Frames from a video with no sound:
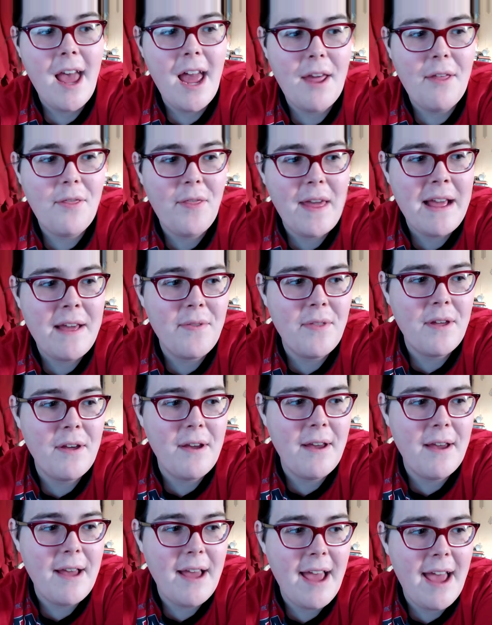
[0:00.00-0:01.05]
I think
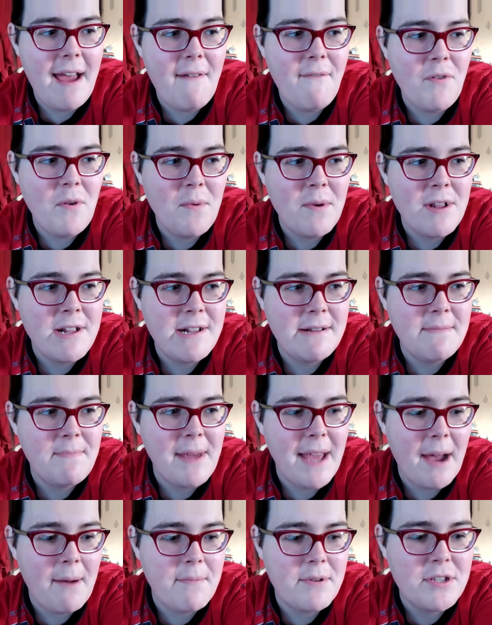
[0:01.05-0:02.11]
that everyone should
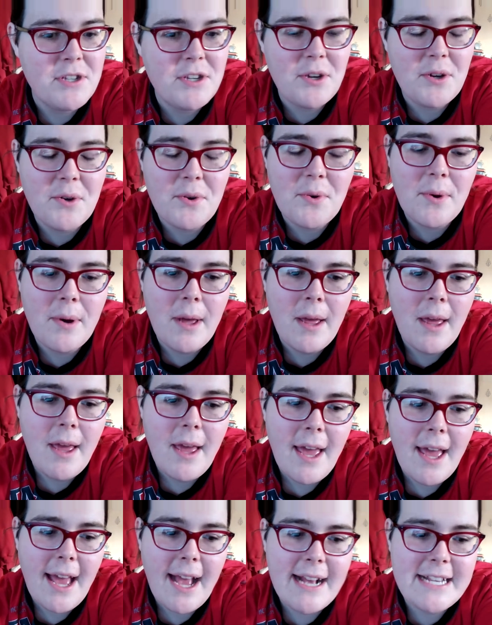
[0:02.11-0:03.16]
be able to
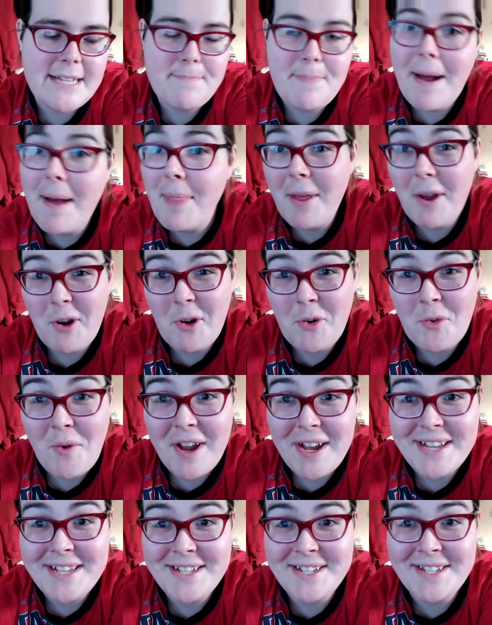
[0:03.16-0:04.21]
expand their
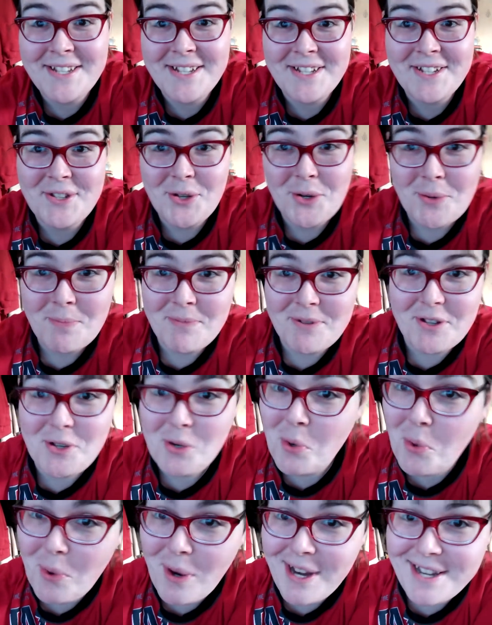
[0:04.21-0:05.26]
horizons in terms of
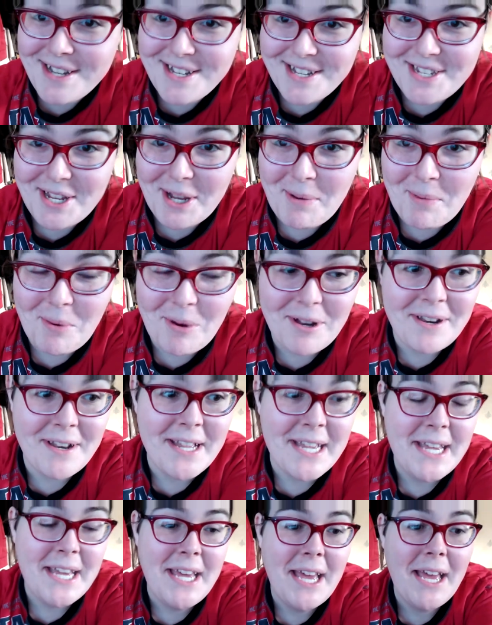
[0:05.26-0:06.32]
talking to someone.
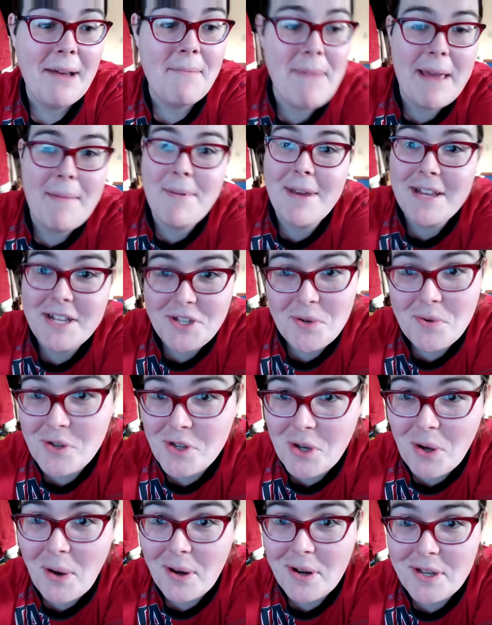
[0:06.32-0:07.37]
Maybe it's your
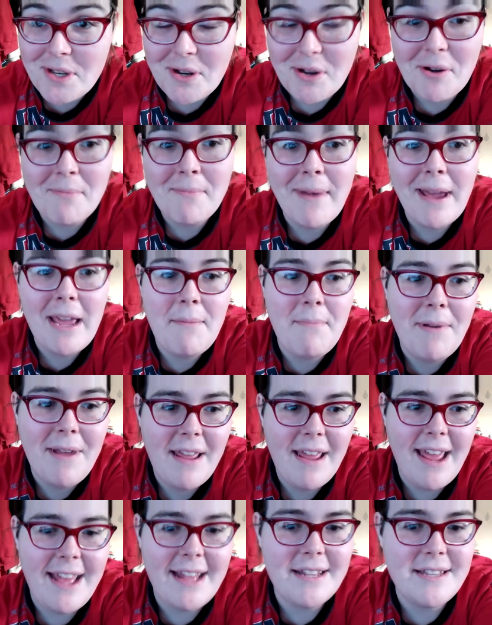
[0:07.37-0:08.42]
doctor,
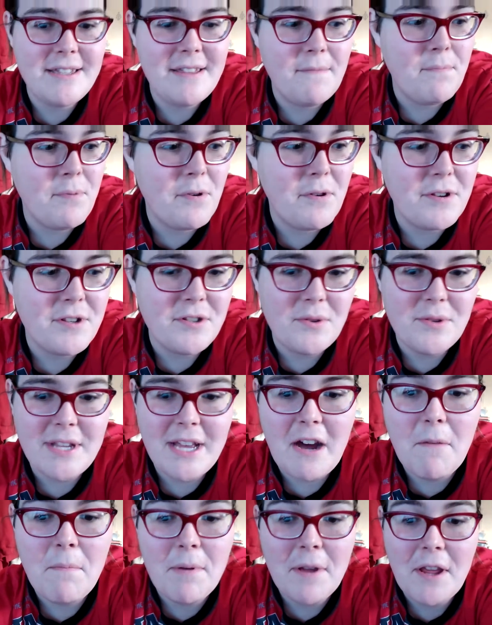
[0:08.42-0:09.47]
maybe it's the person who's
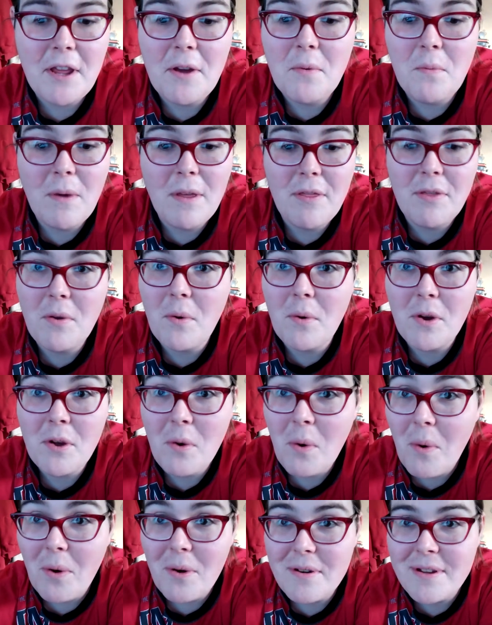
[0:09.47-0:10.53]
helping you with your
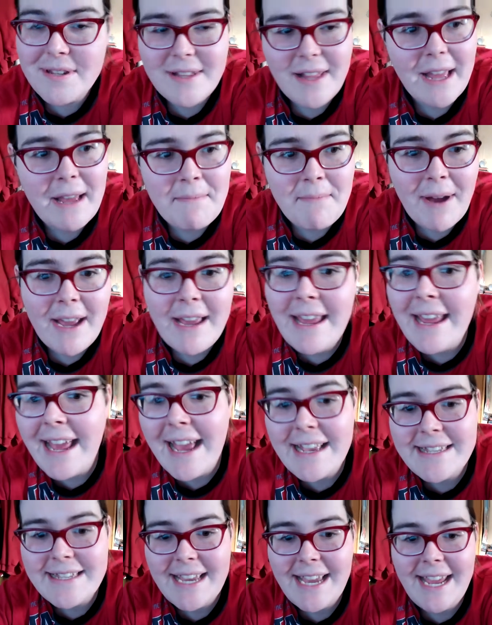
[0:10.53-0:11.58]
course, like my
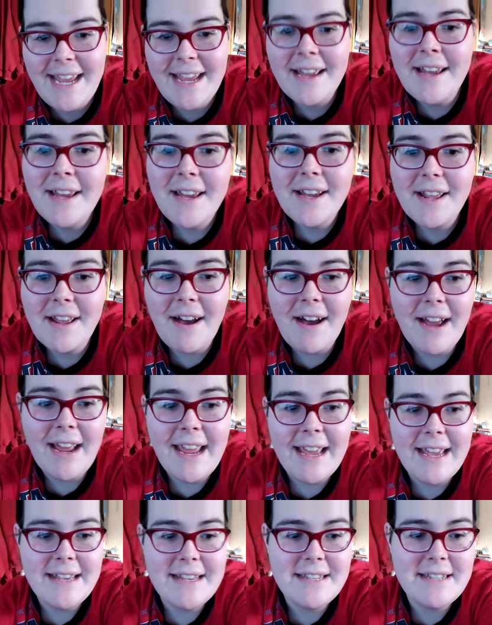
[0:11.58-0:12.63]
ESA guy
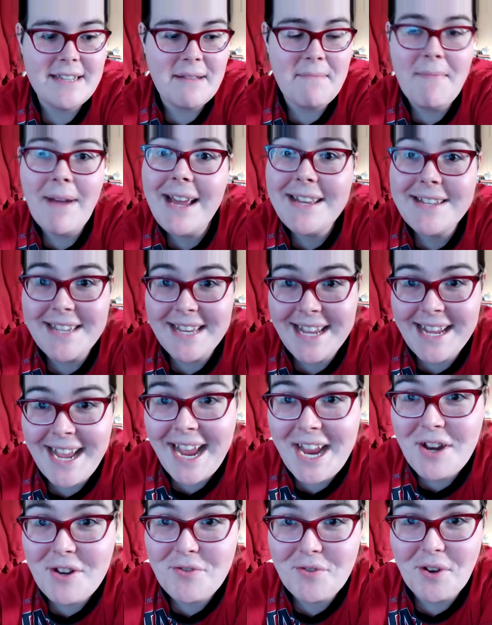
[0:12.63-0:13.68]
is amazing,
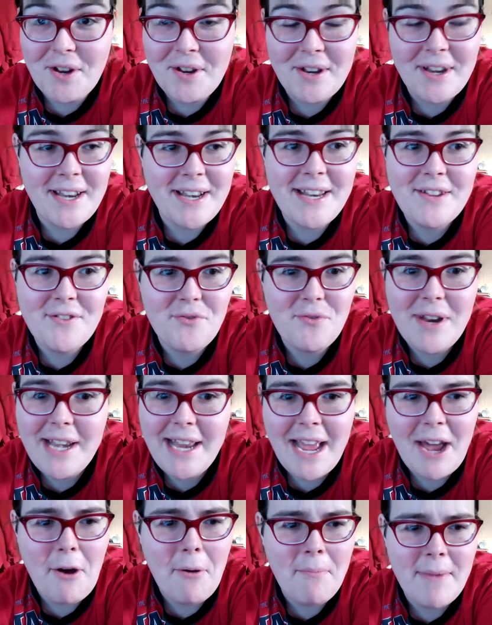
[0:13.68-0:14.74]
Adrian, and he's
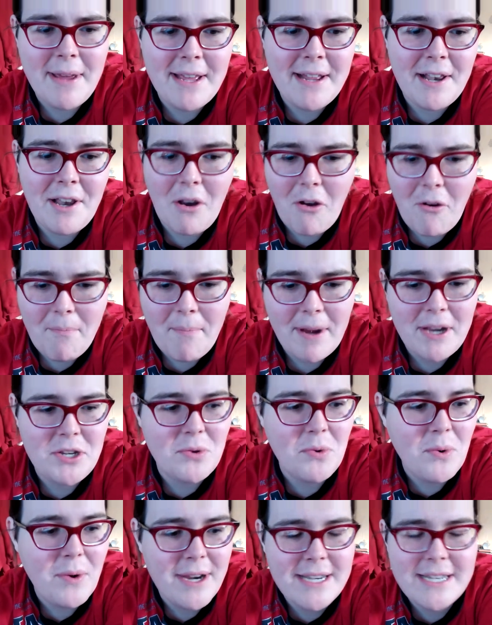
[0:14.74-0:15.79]
really helped me a lot by
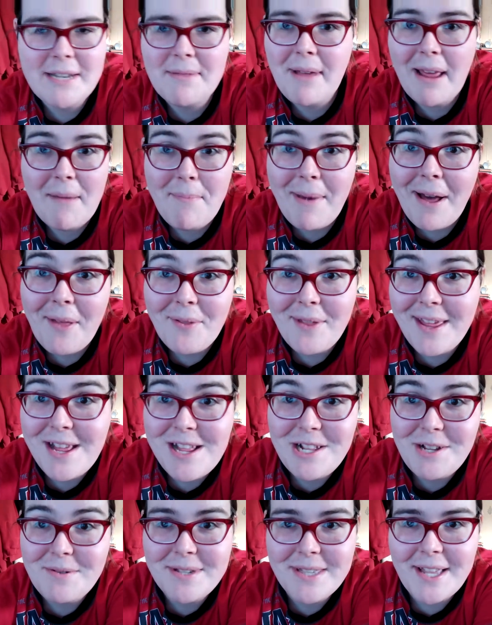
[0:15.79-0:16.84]
talking to me about the
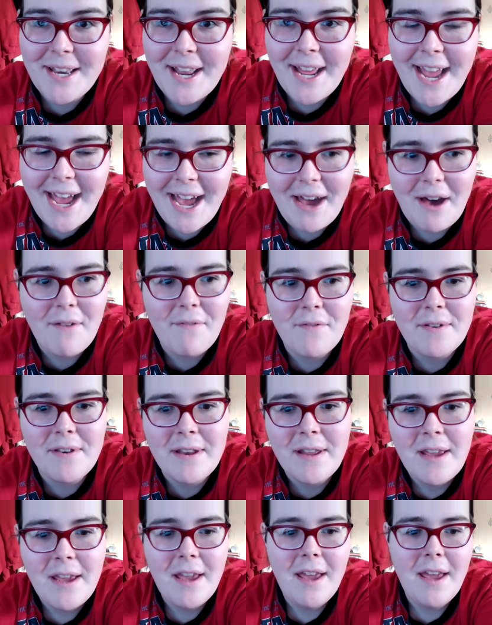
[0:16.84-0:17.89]
issues that I have
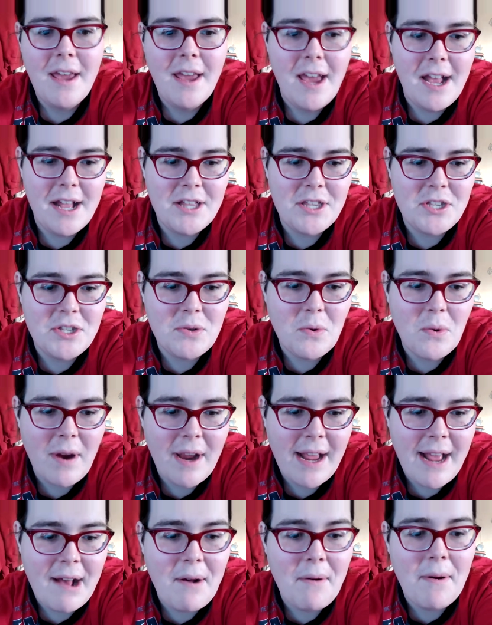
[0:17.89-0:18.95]
and
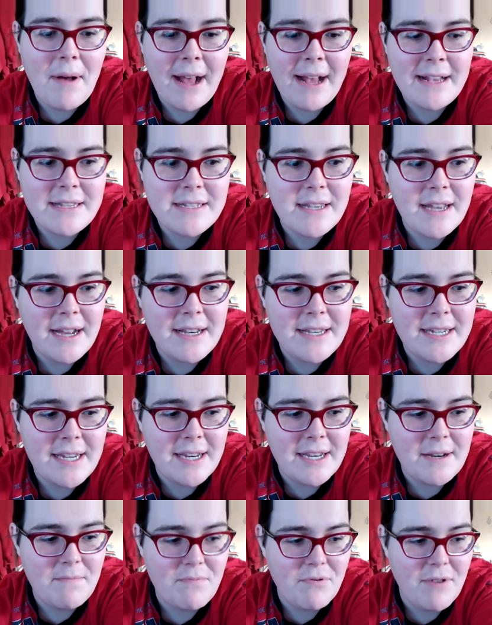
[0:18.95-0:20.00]
sorting out anxiety
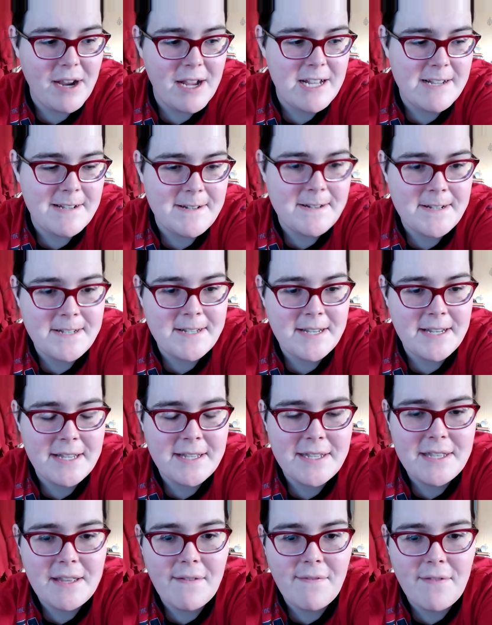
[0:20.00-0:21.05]
and depression and
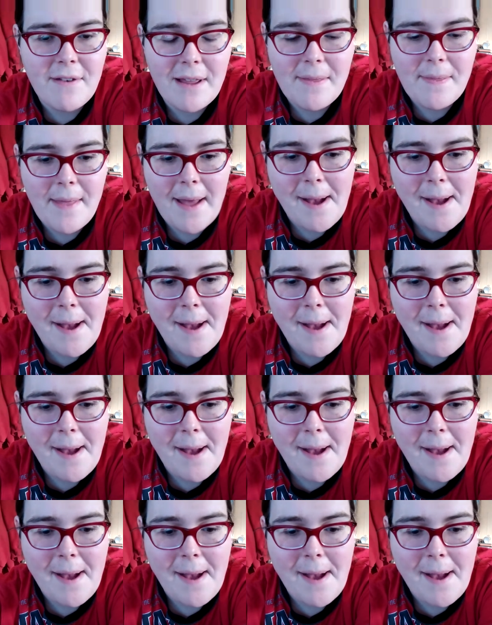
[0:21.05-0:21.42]
stuff like